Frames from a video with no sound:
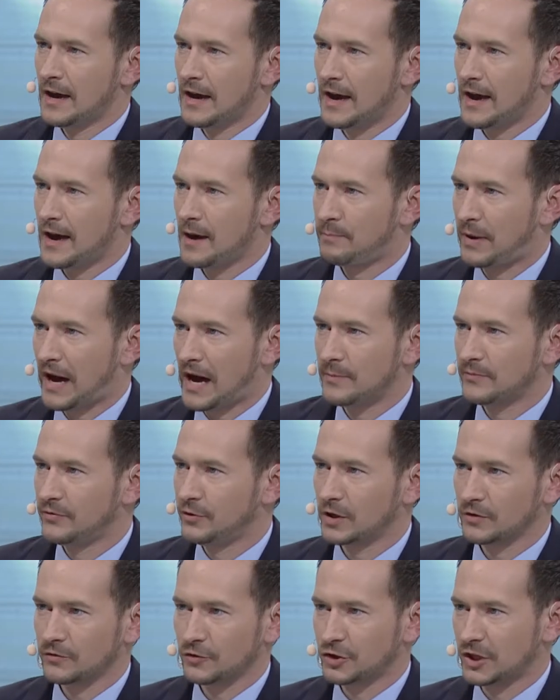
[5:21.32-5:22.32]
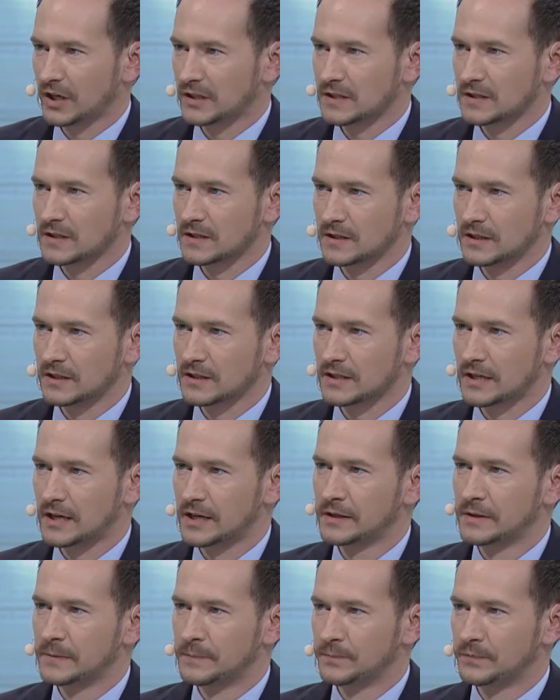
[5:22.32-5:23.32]
Mr. Papenfort, what's your
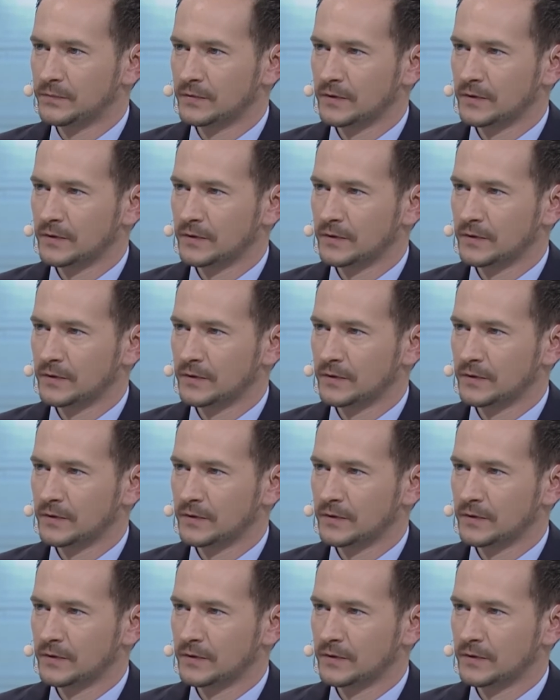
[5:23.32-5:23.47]
appraisal?